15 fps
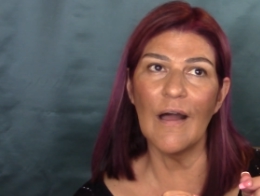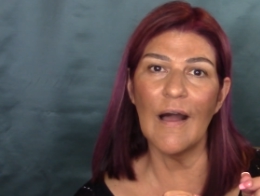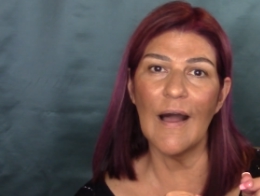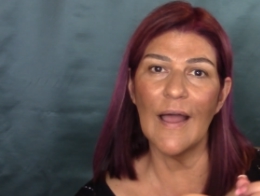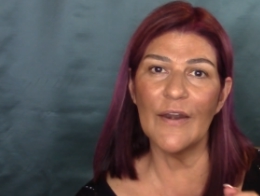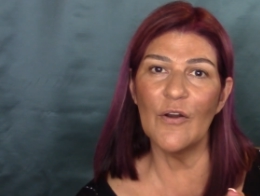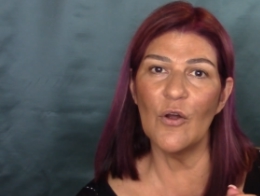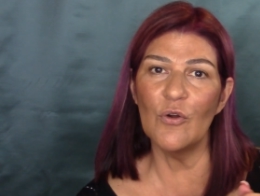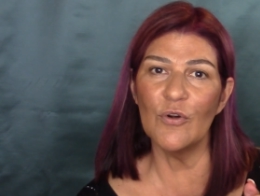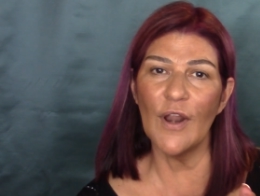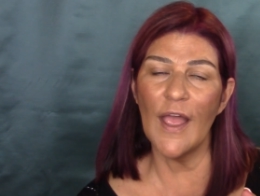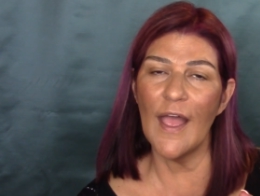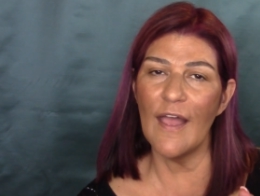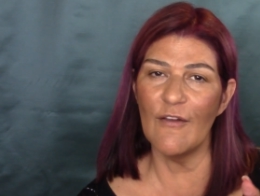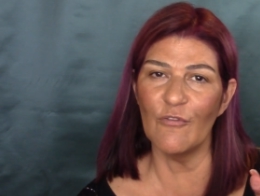I don't
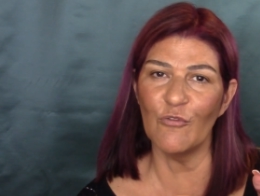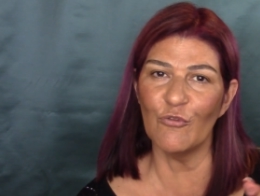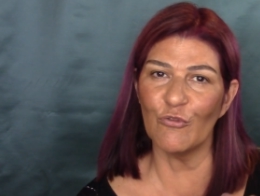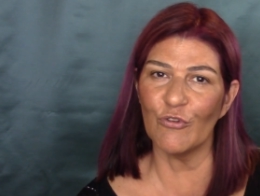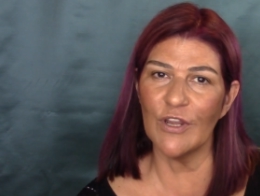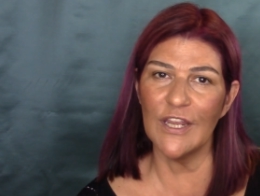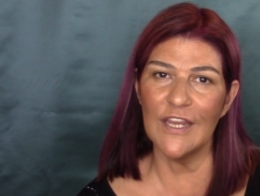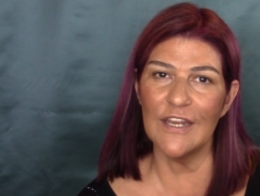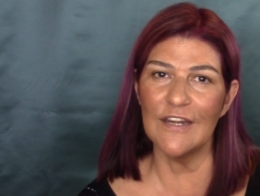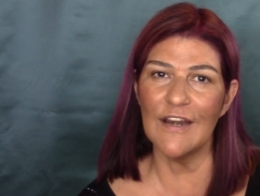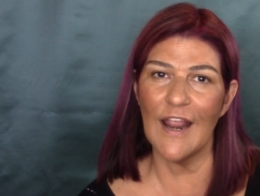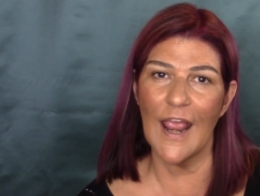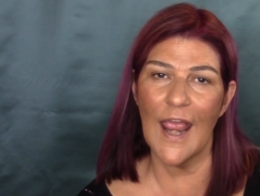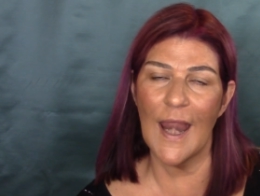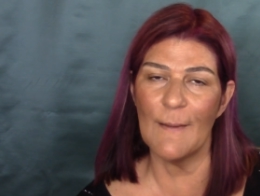have
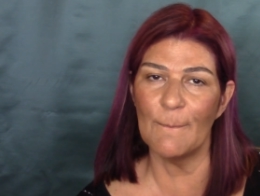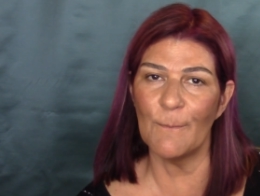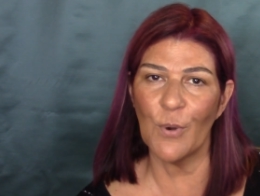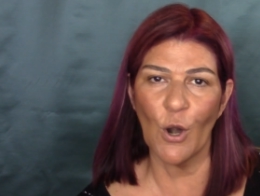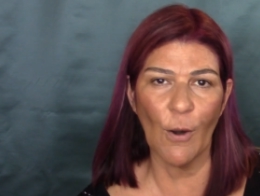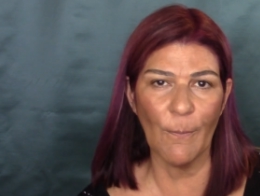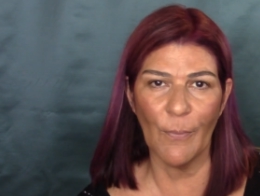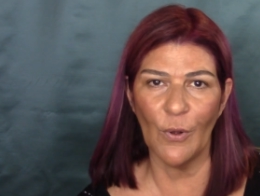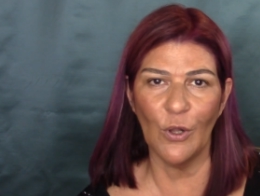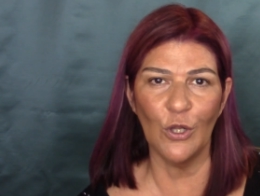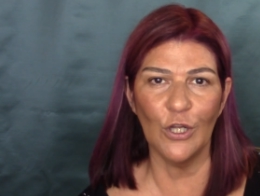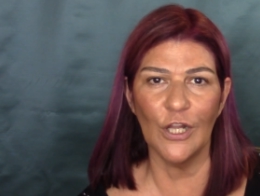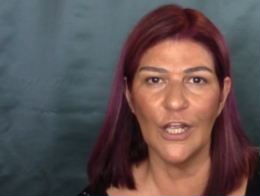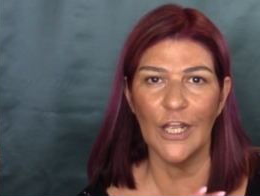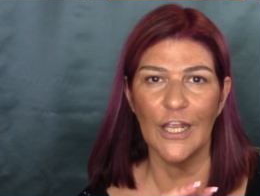green and
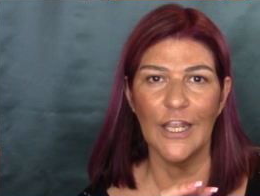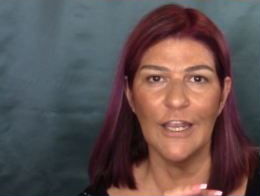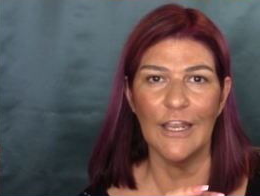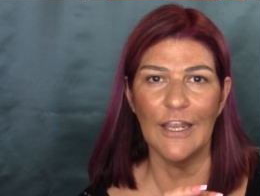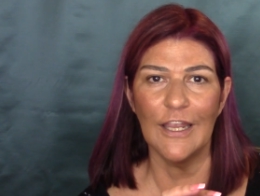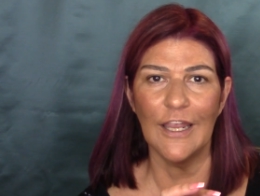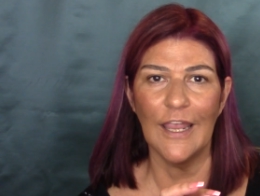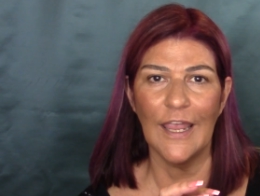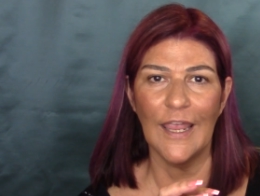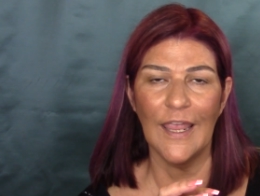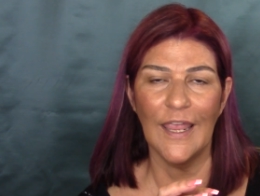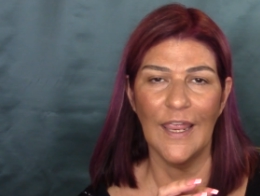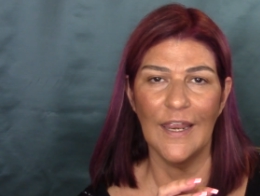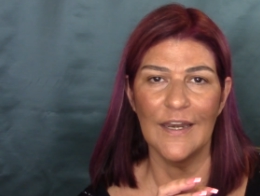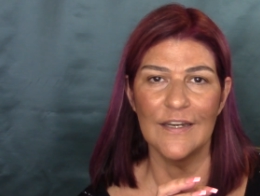purple
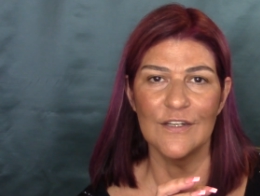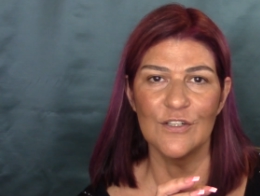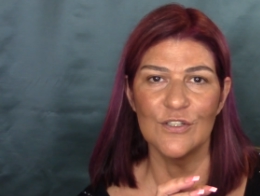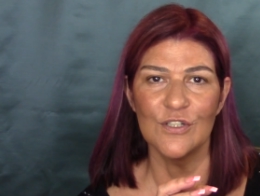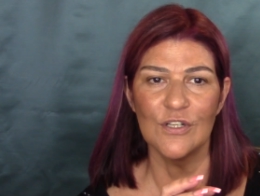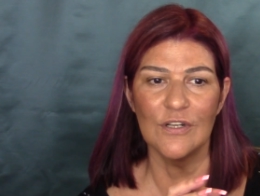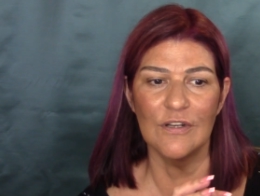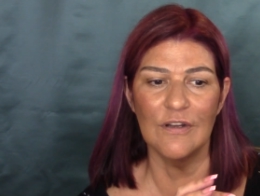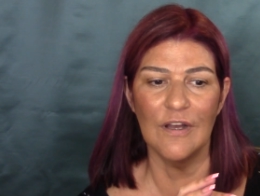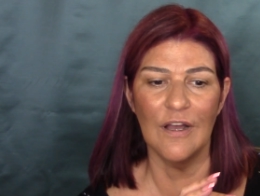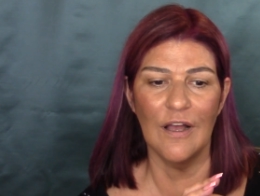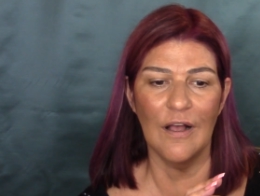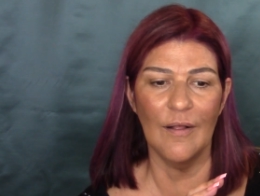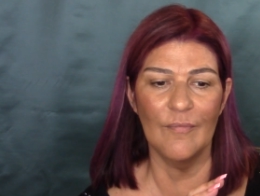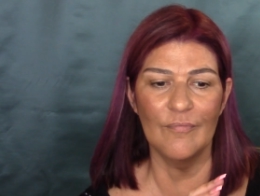and
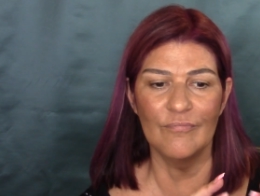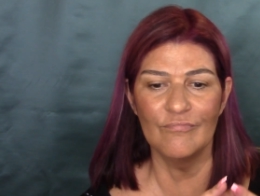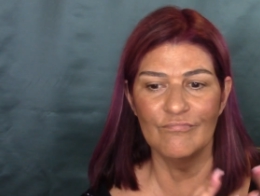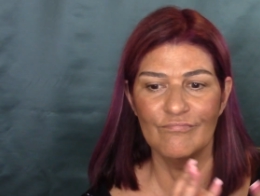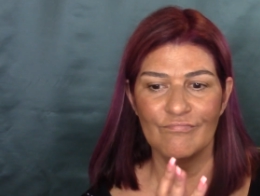um,